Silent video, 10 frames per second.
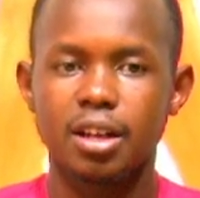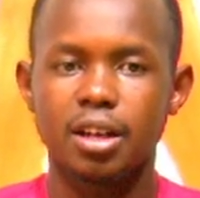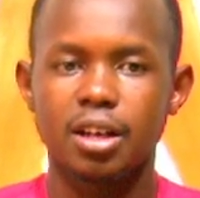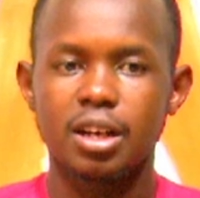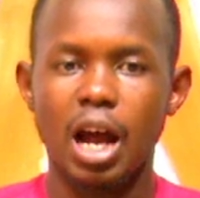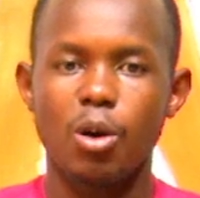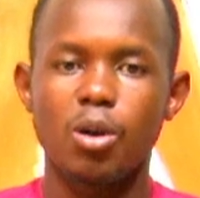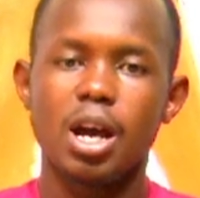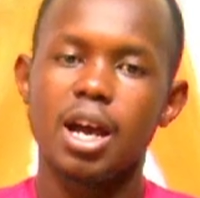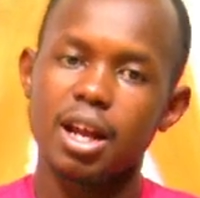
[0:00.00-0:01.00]
Now,
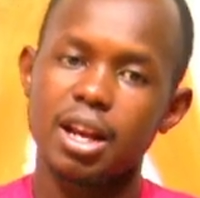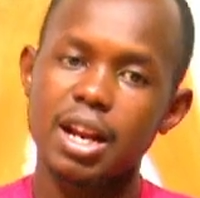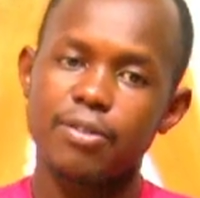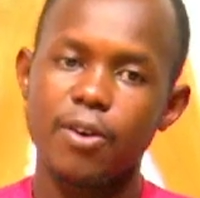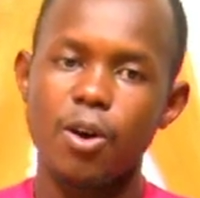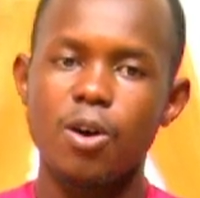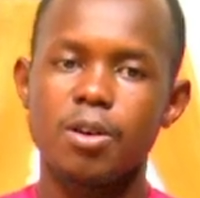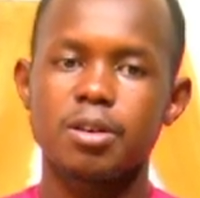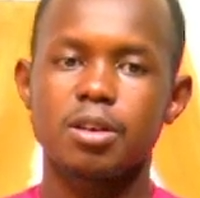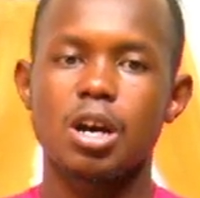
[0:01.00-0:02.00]
line 4,
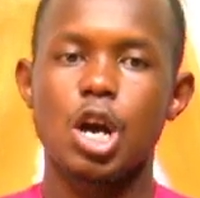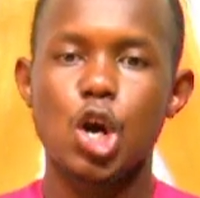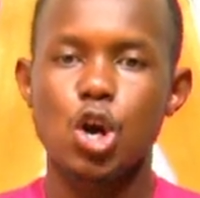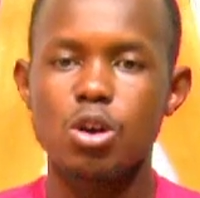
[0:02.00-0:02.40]
cozy